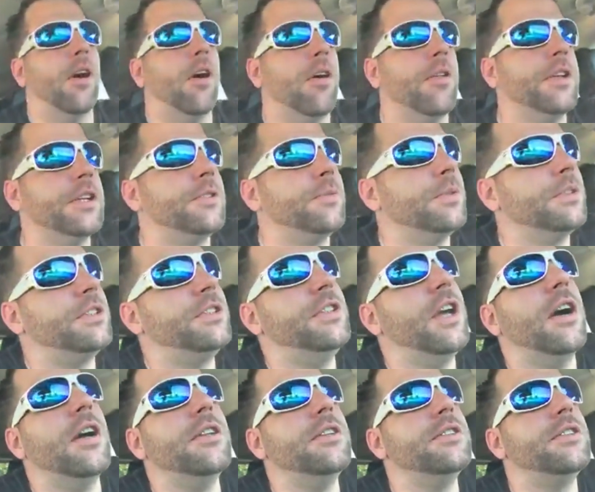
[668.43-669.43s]
this was
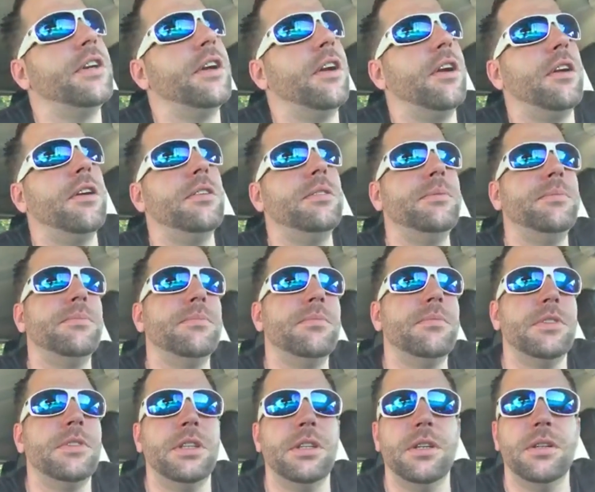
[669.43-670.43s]
done to her,
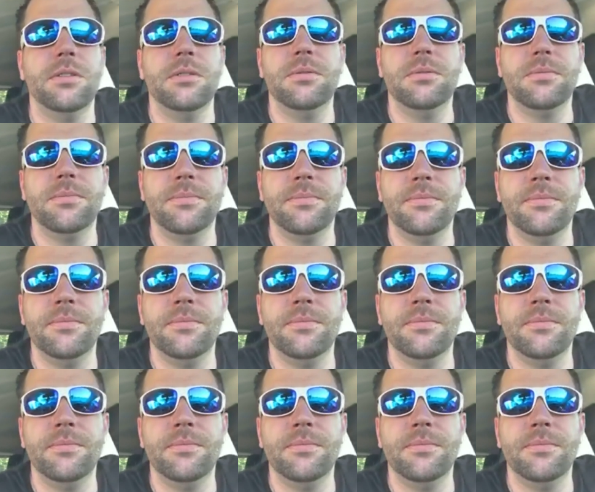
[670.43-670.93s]
you know.